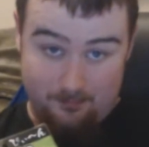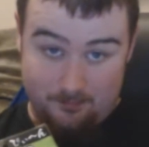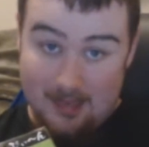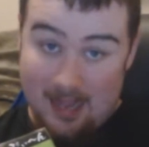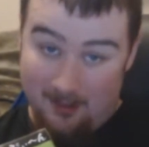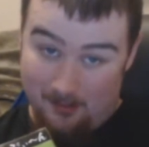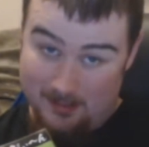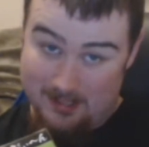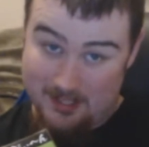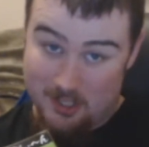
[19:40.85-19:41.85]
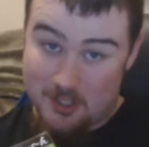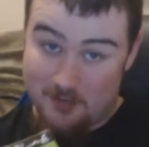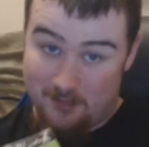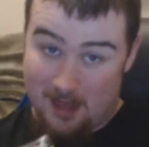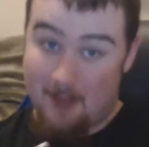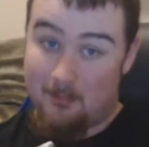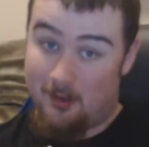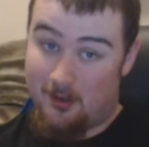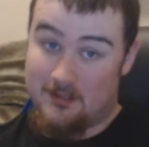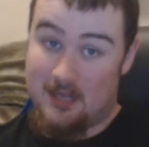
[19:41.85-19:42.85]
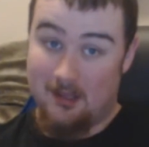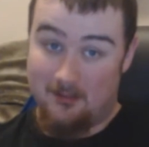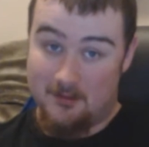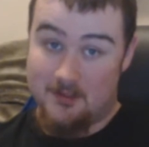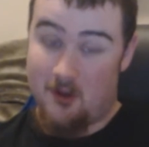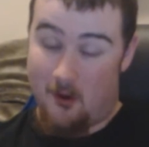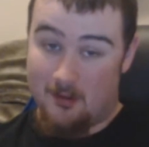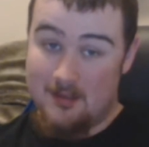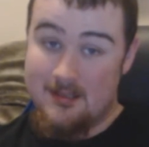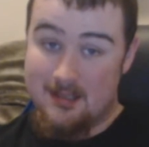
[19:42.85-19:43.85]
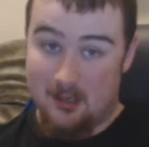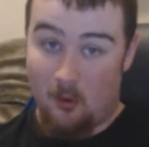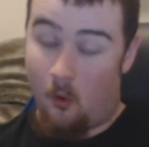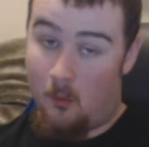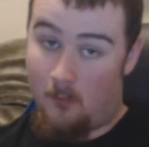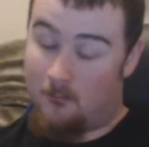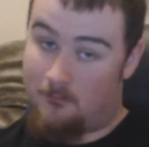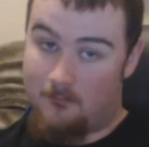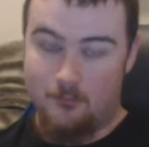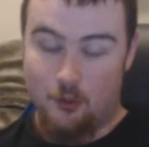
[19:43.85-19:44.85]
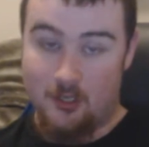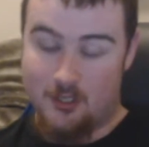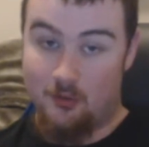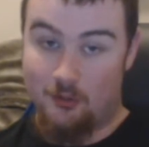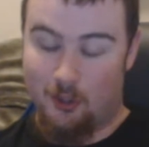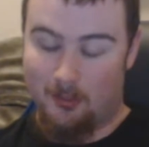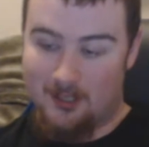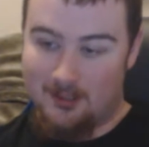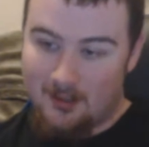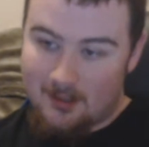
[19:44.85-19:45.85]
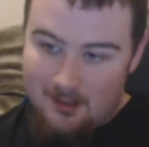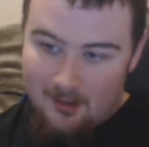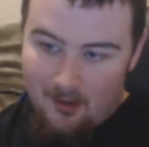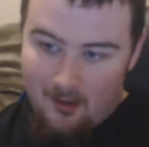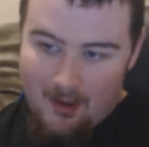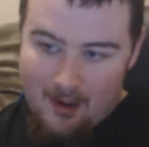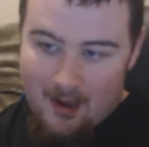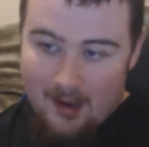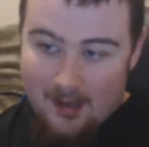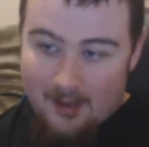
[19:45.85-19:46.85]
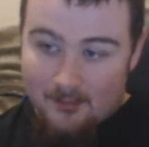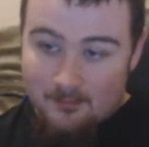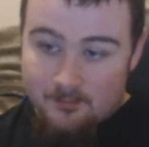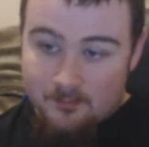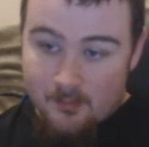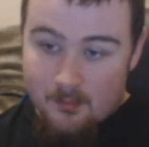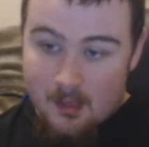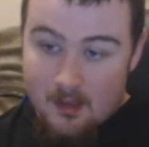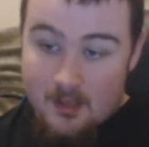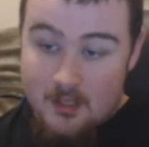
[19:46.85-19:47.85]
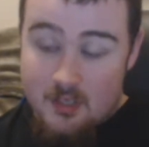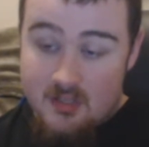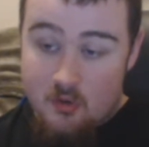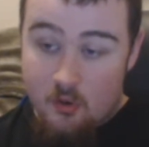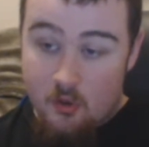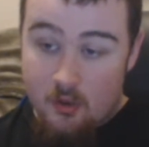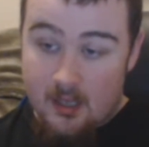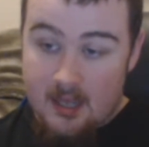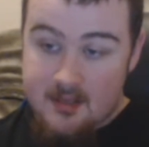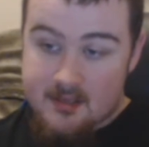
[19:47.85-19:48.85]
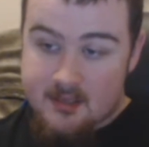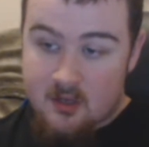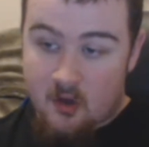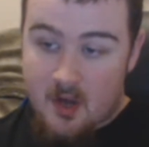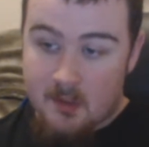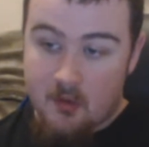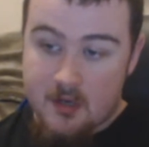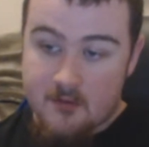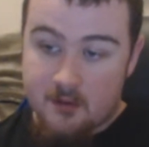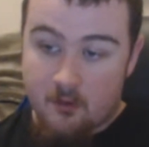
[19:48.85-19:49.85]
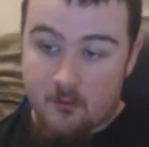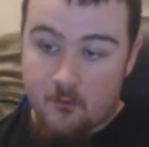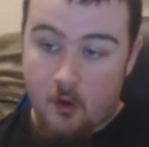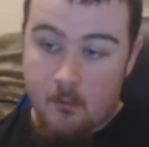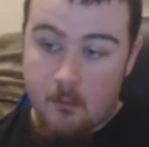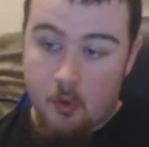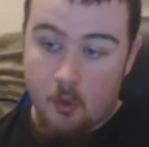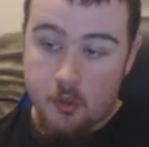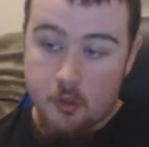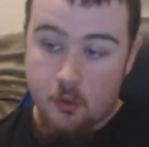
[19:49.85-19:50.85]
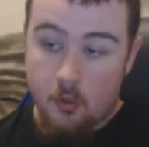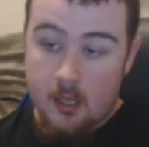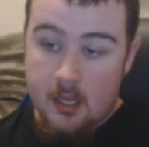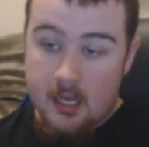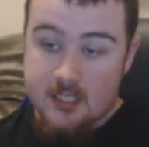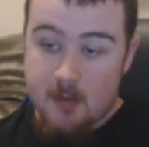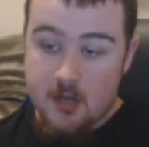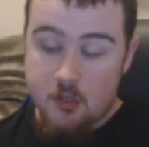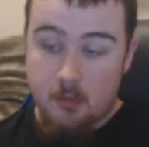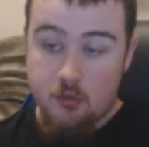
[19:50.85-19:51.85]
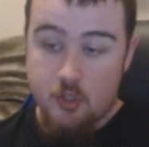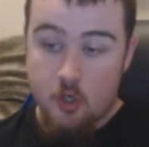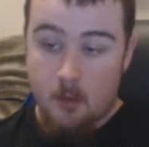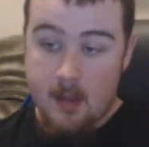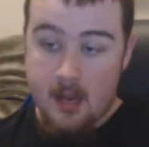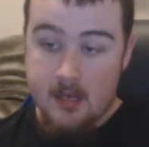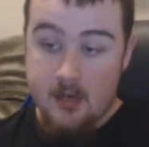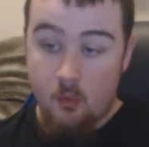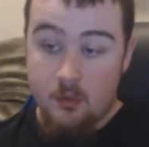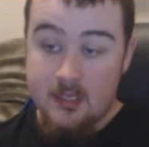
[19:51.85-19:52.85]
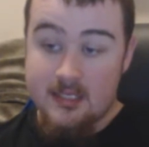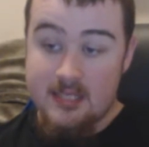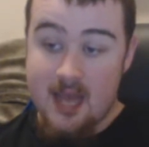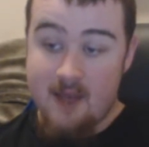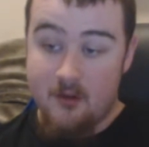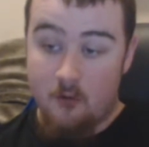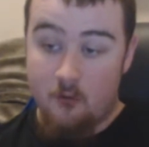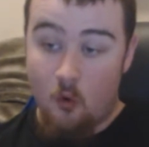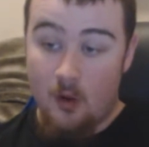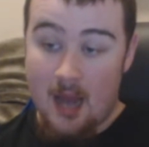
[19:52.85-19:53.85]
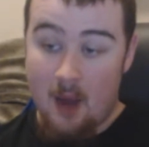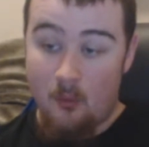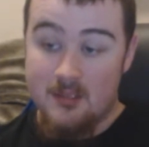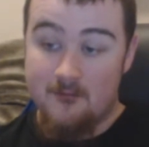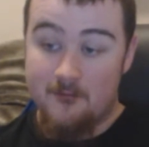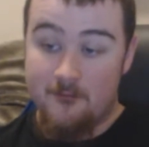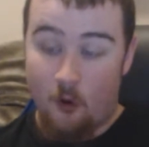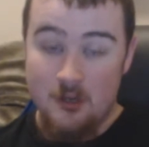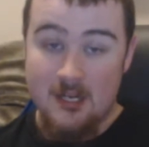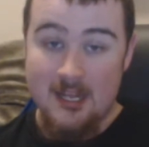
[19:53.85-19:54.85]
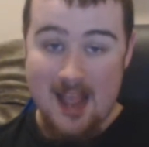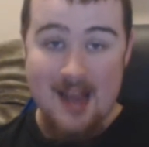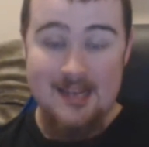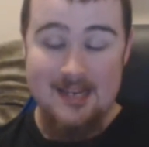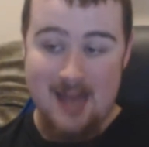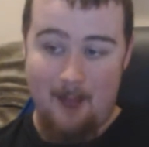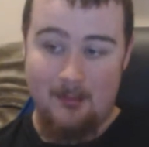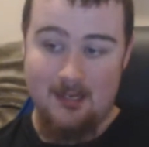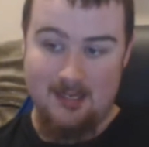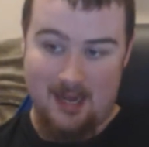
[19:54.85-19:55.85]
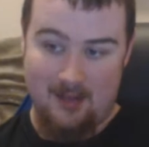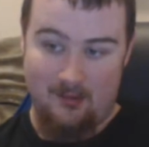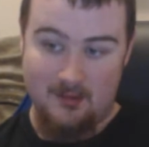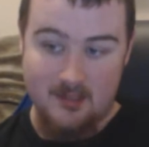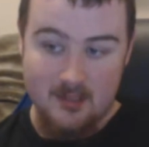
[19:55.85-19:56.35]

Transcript: I'll be the judge of that because I live in Scotland, the home of traditional shortbread. This Shinsuko cookie gets its incredibly rich flavour from kokuto, a special brown sugar made in only 7 of Okinawa's 48 inhabited islands.